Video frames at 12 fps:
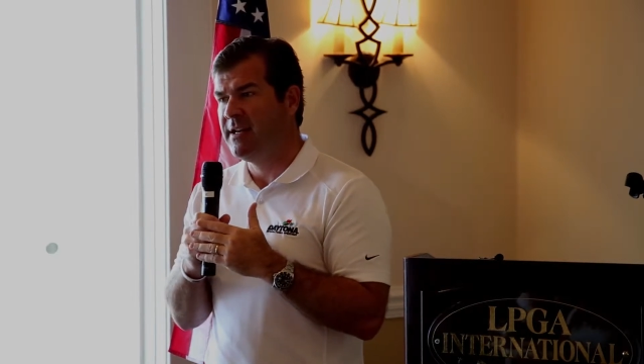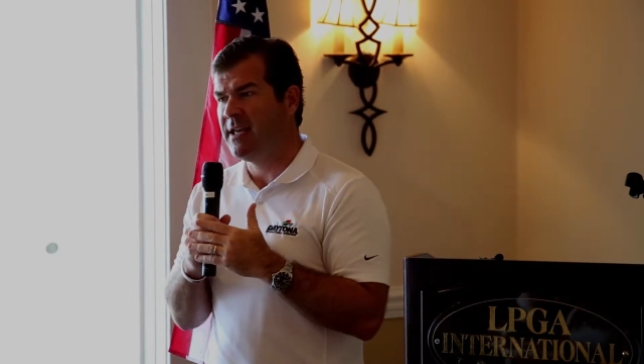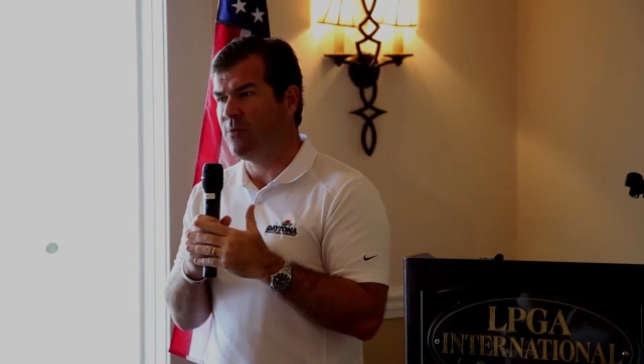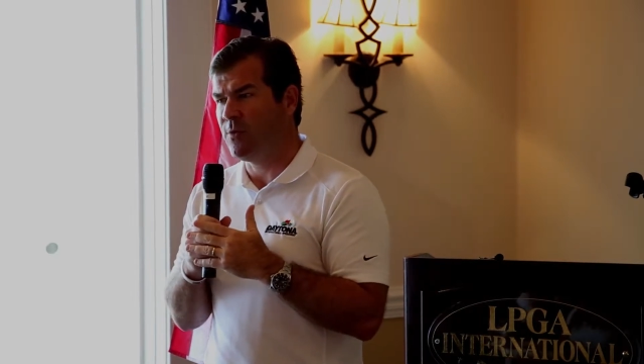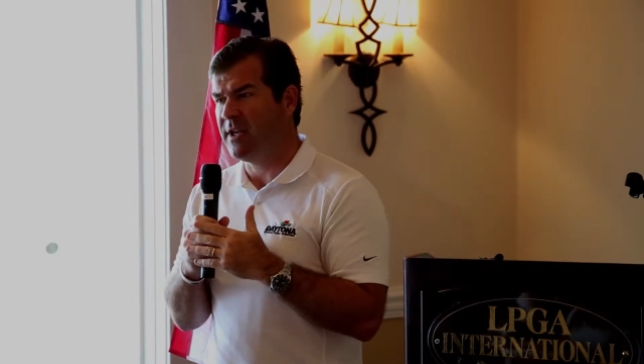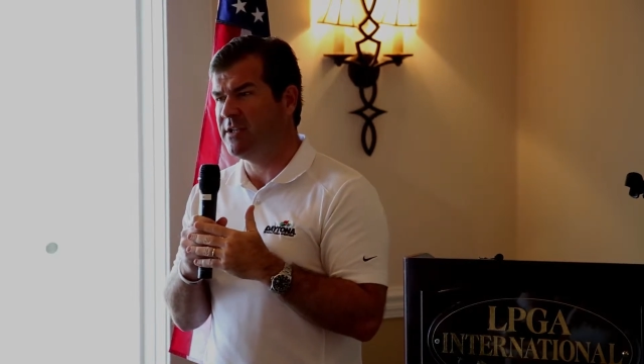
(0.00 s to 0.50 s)
now
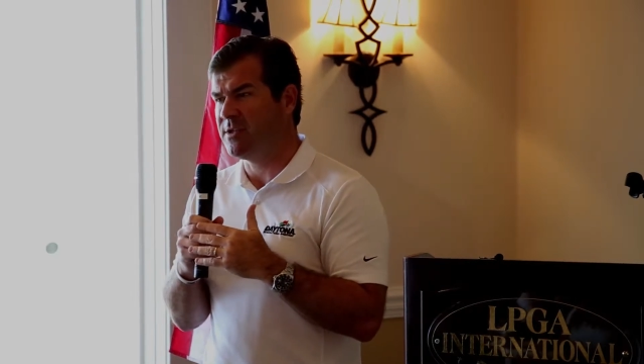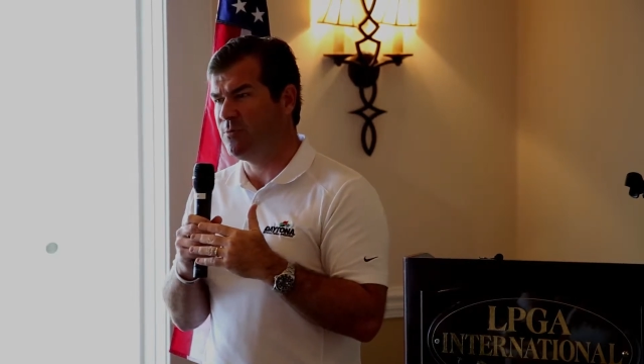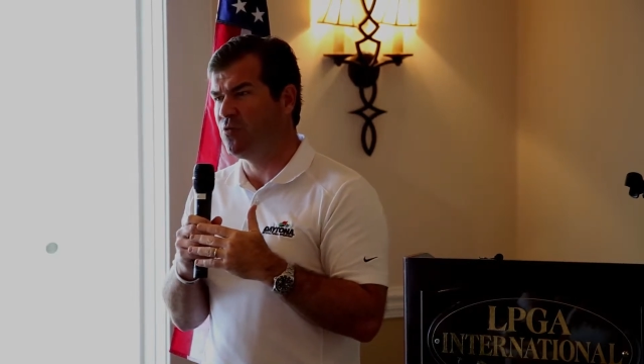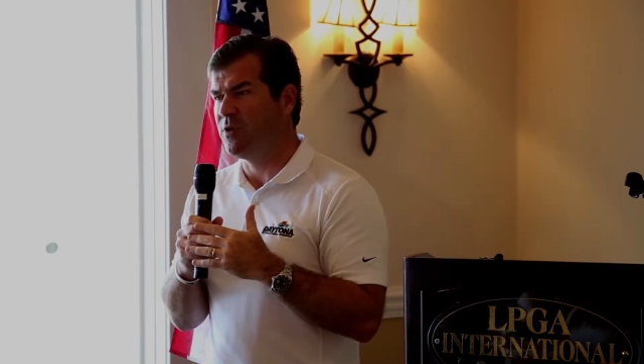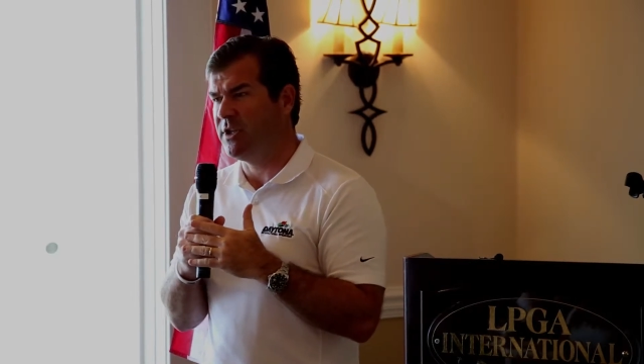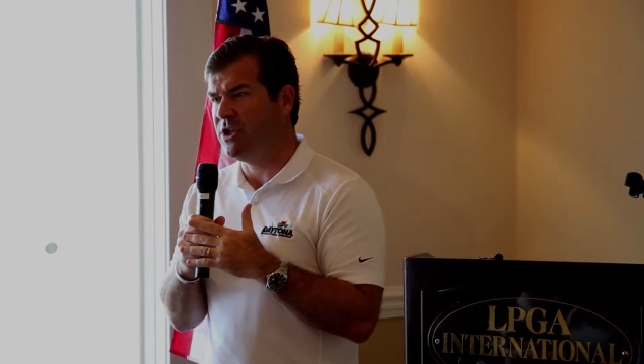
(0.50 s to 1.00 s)
that we're getting some
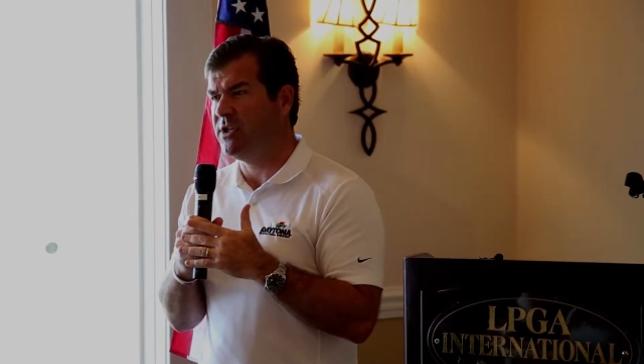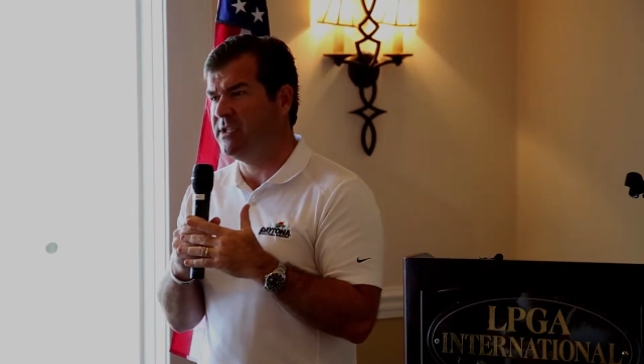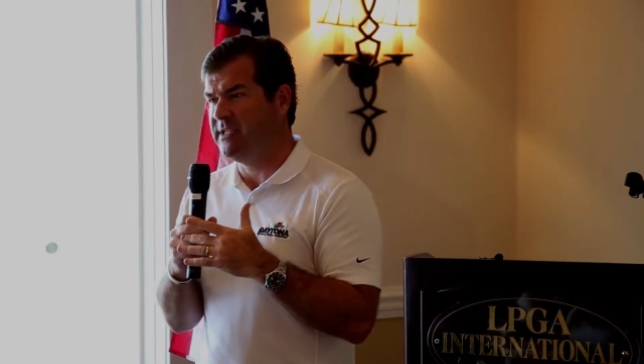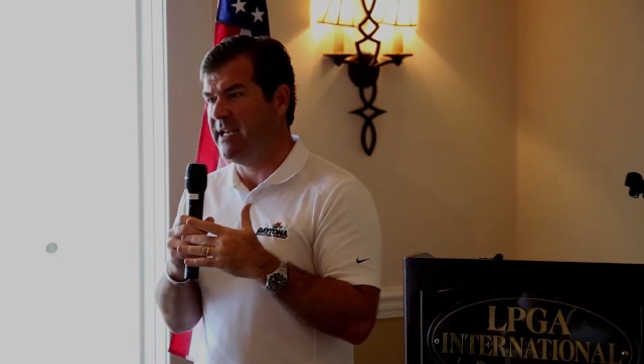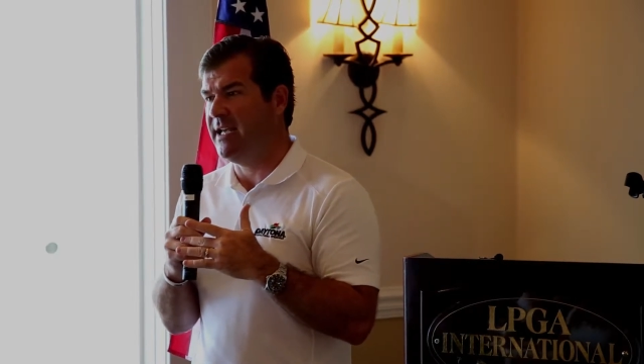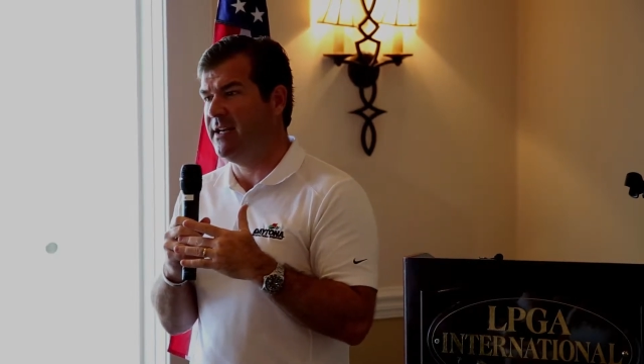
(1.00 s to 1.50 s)
really
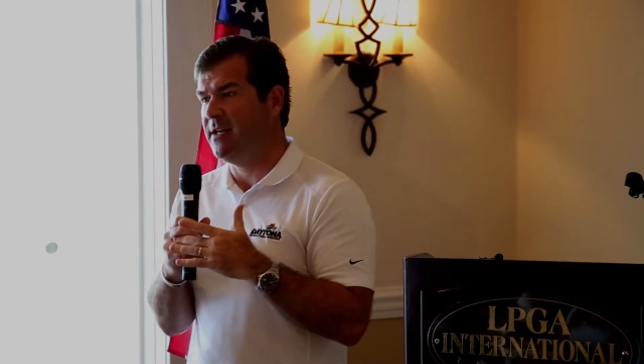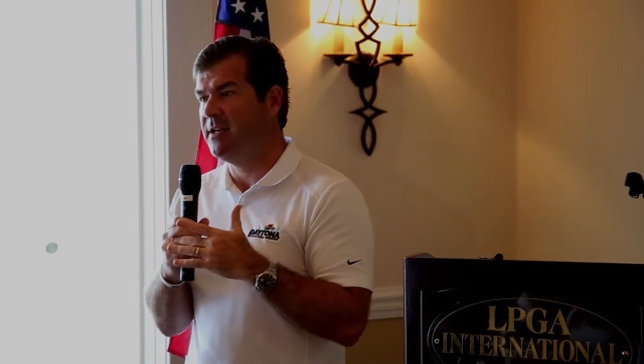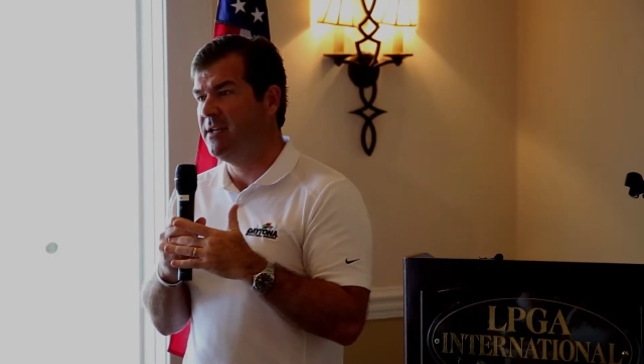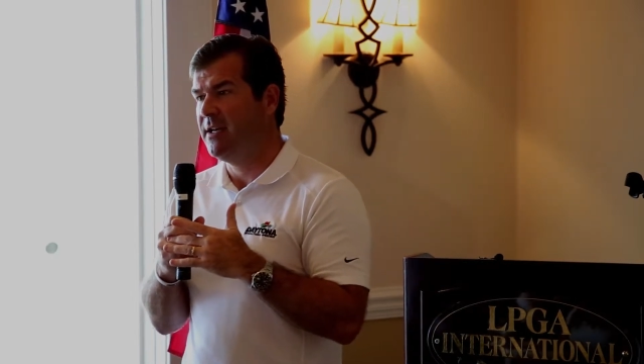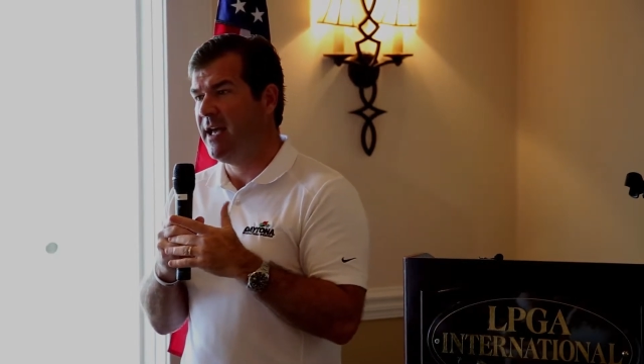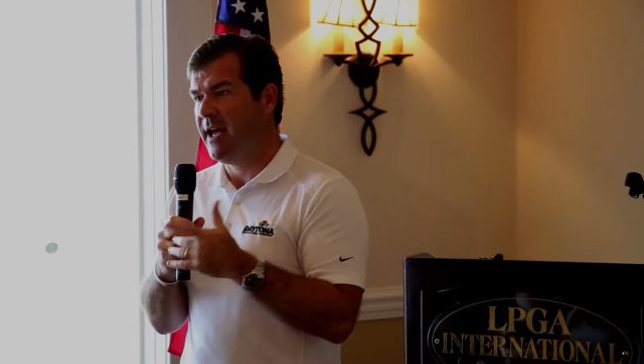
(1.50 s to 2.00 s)
good
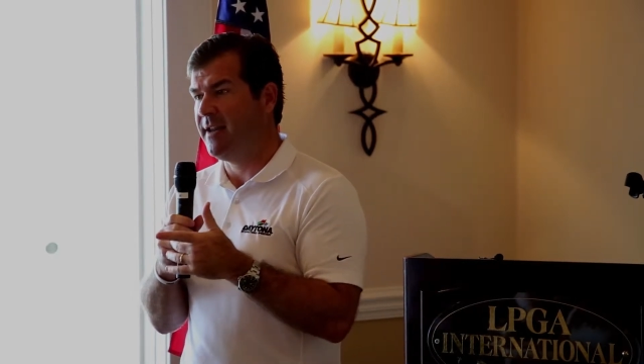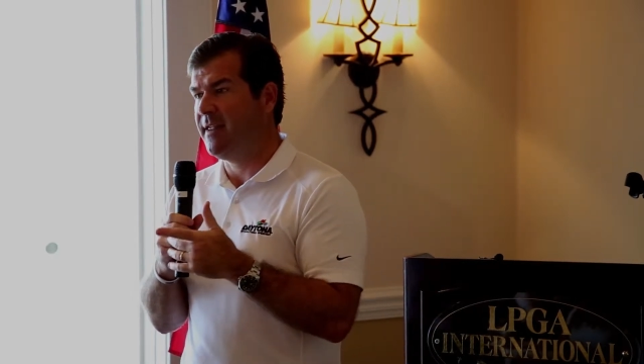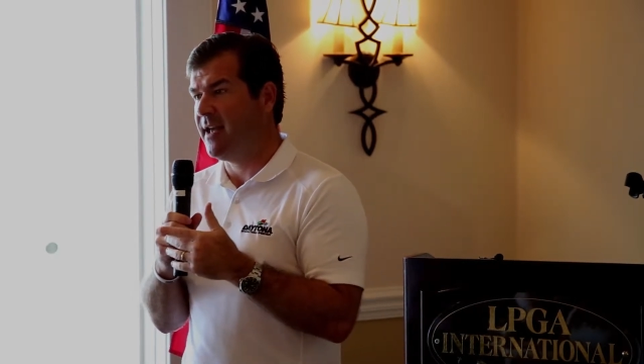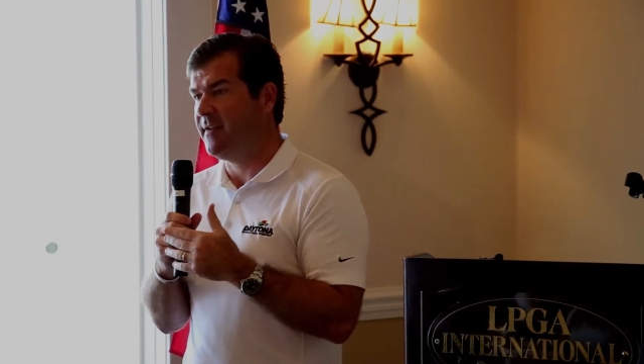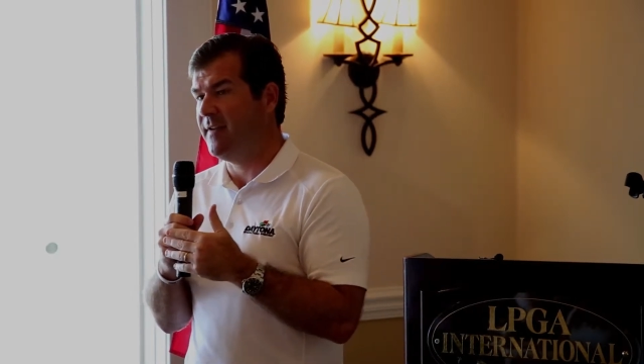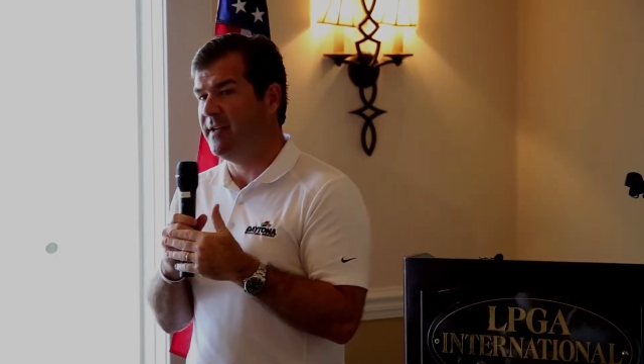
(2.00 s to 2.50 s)
data out of
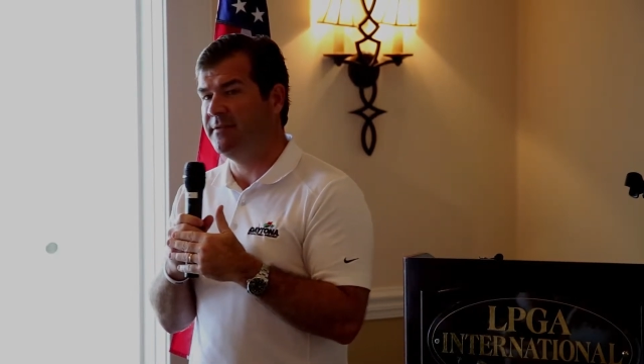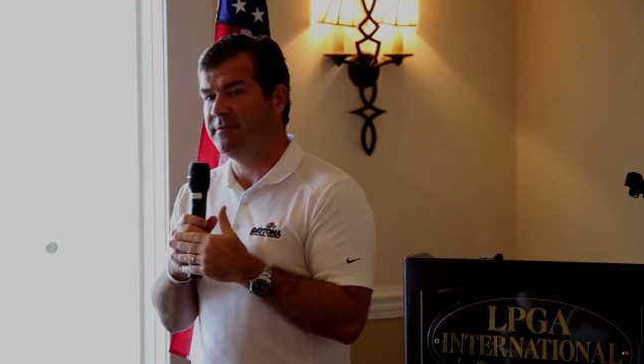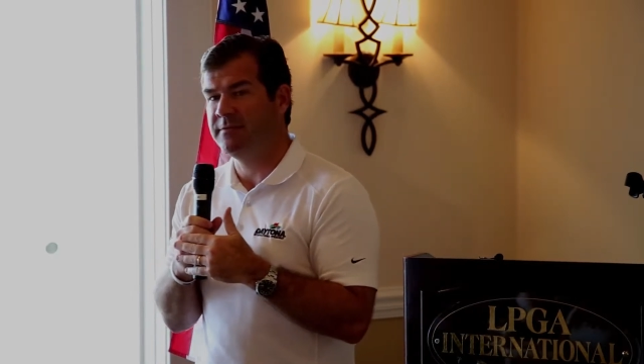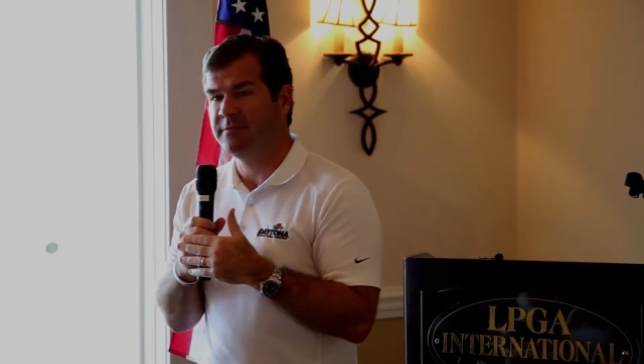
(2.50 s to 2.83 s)
that event.